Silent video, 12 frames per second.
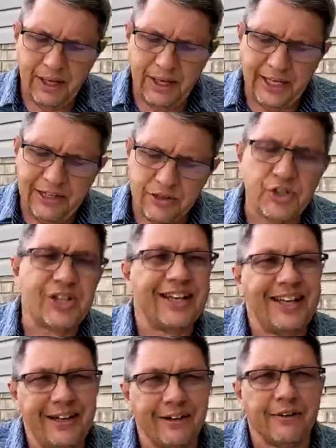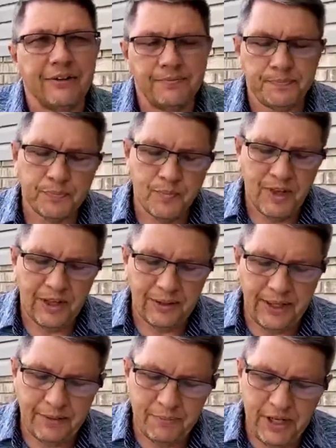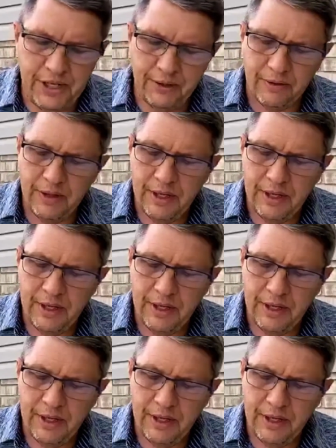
ears to hear, let him hear."